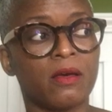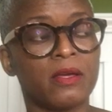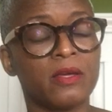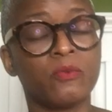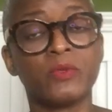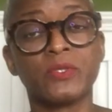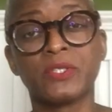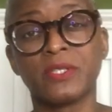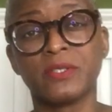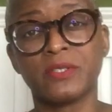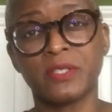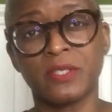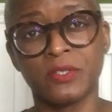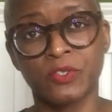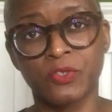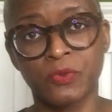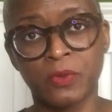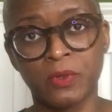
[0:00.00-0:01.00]
it was
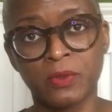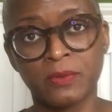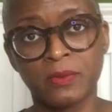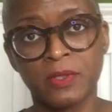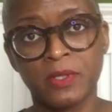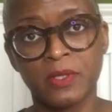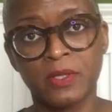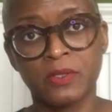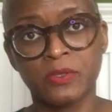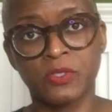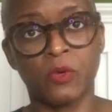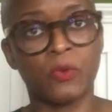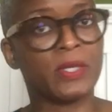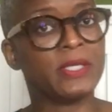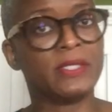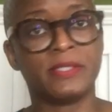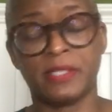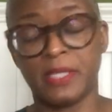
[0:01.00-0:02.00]
consensual. So
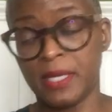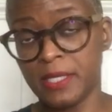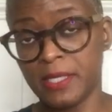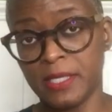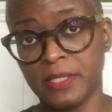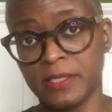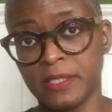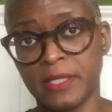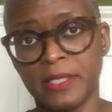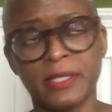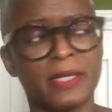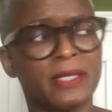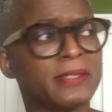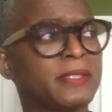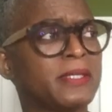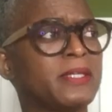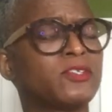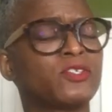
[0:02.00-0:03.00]
he said he did it. I
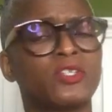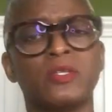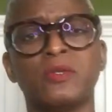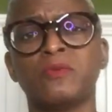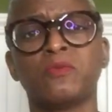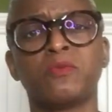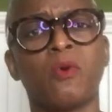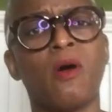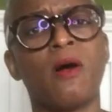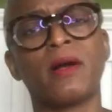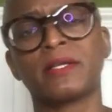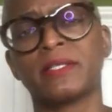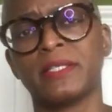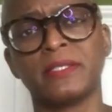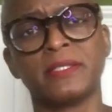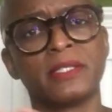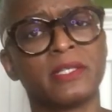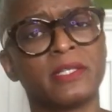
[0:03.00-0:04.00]
think she walked
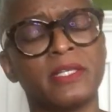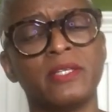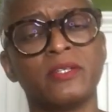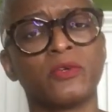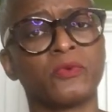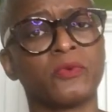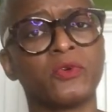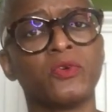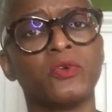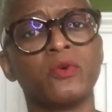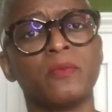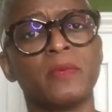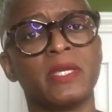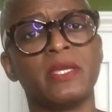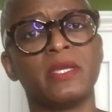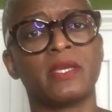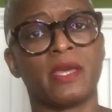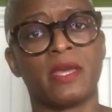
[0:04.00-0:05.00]
in to clean the room
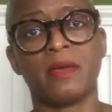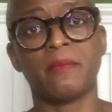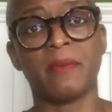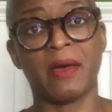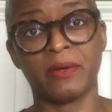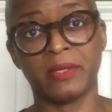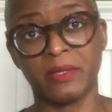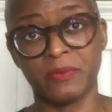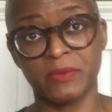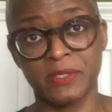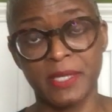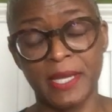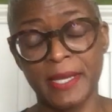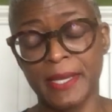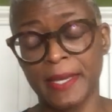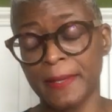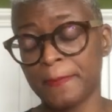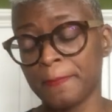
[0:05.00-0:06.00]
and he came out, he was
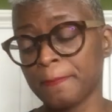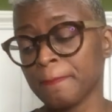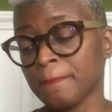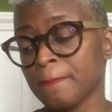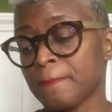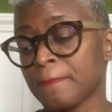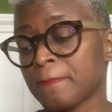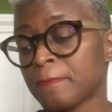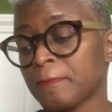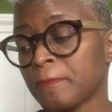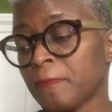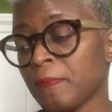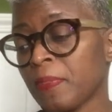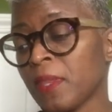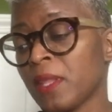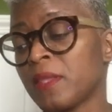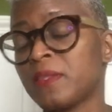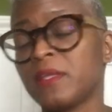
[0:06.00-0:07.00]
naked.
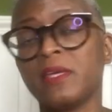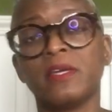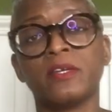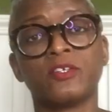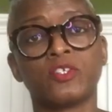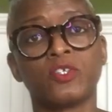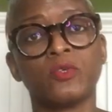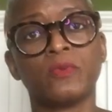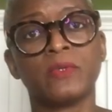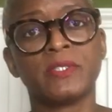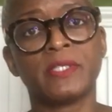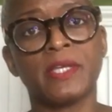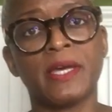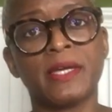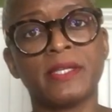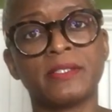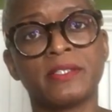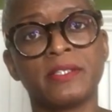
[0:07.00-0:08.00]
The issue was
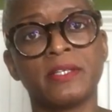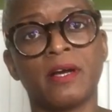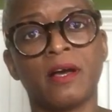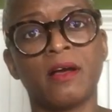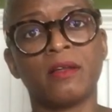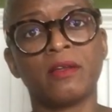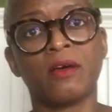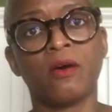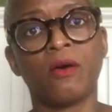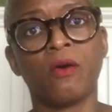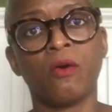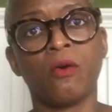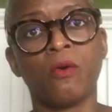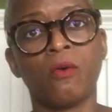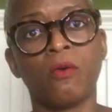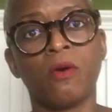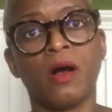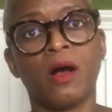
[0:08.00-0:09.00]
that
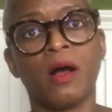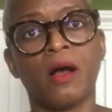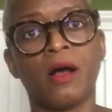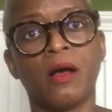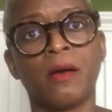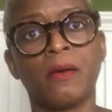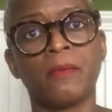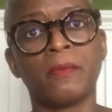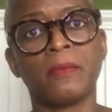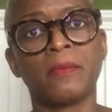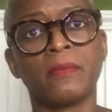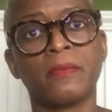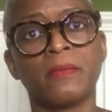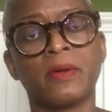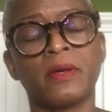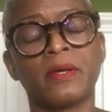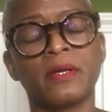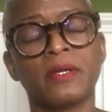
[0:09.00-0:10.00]

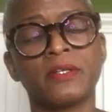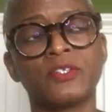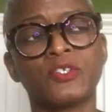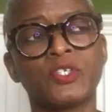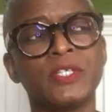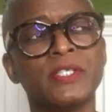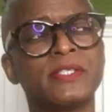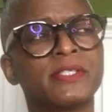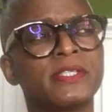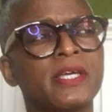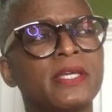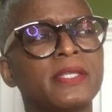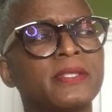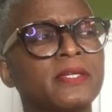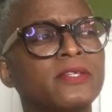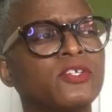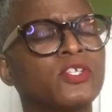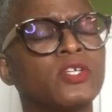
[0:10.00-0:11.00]
Diallo, she
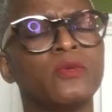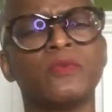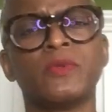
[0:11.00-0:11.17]
said that